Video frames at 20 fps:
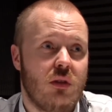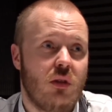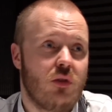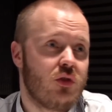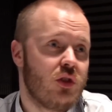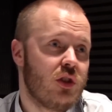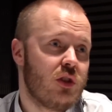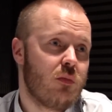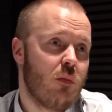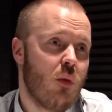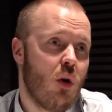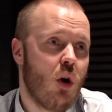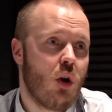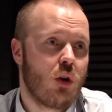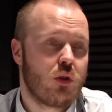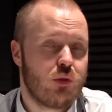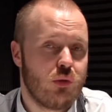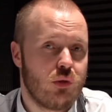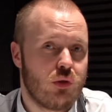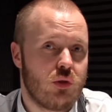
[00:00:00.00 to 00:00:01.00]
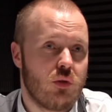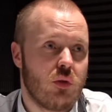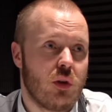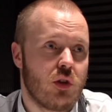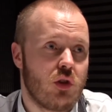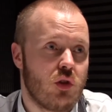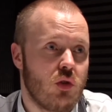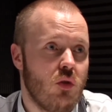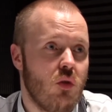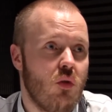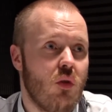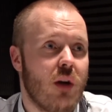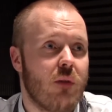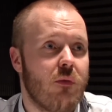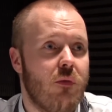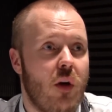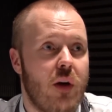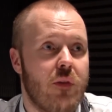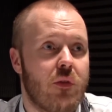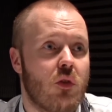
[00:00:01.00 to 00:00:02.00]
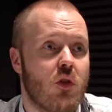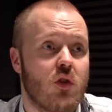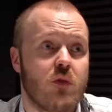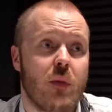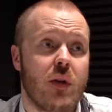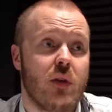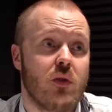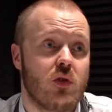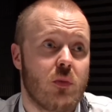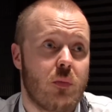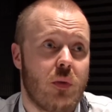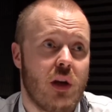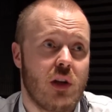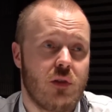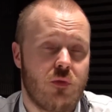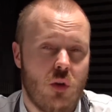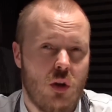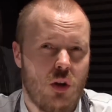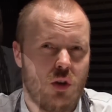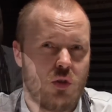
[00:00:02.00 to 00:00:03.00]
Lunch is small, two, two, and two, and five course menu surprise for